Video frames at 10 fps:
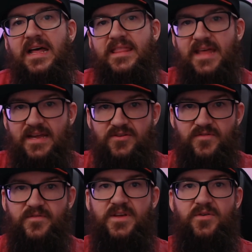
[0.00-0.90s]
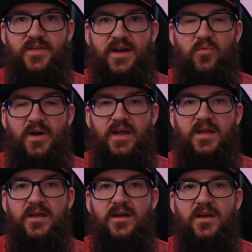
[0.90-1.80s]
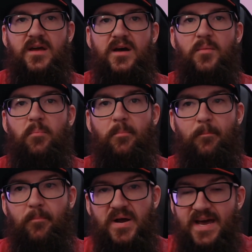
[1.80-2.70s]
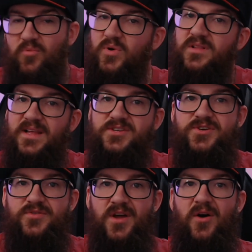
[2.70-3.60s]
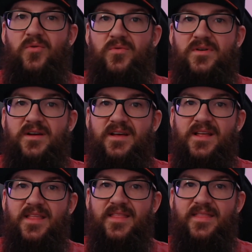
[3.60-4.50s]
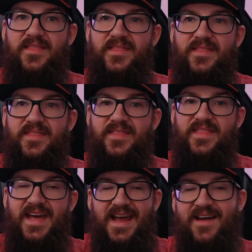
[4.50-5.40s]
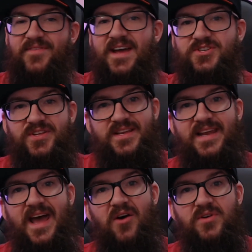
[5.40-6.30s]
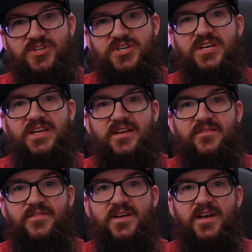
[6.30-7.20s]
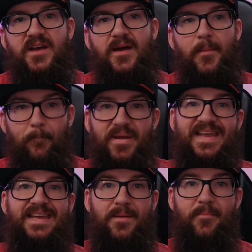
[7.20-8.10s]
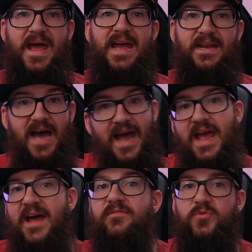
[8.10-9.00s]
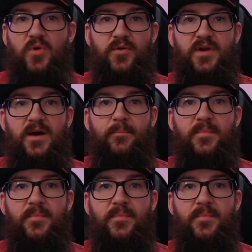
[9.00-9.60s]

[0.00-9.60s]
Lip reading: that you feel that way. But I will let you know that I've actually now achieved being a man. I have grown up